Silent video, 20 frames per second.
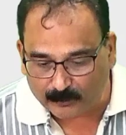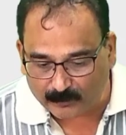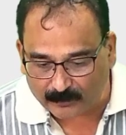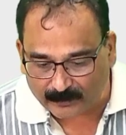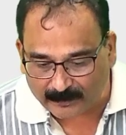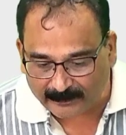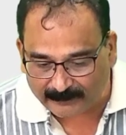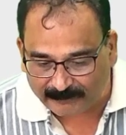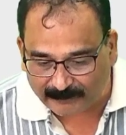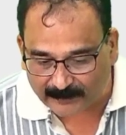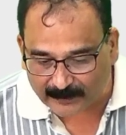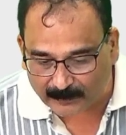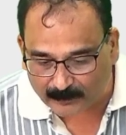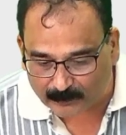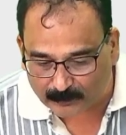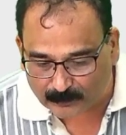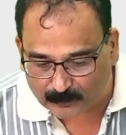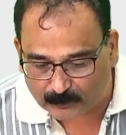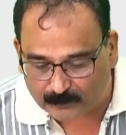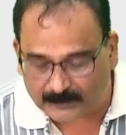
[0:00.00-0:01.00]
of
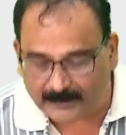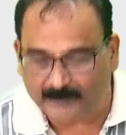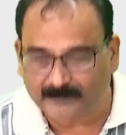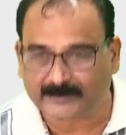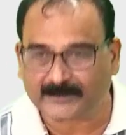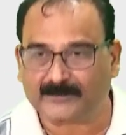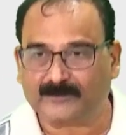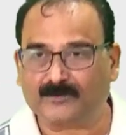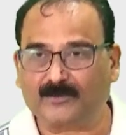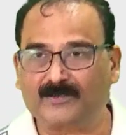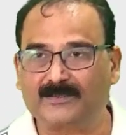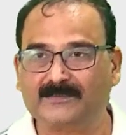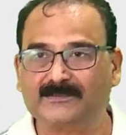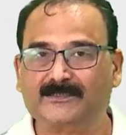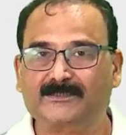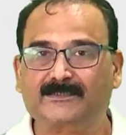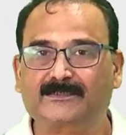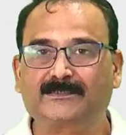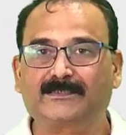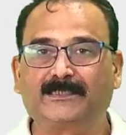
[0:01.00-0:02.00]
around
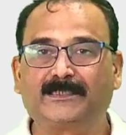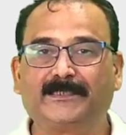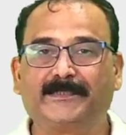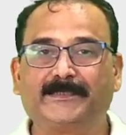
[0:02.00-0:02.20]
$2,000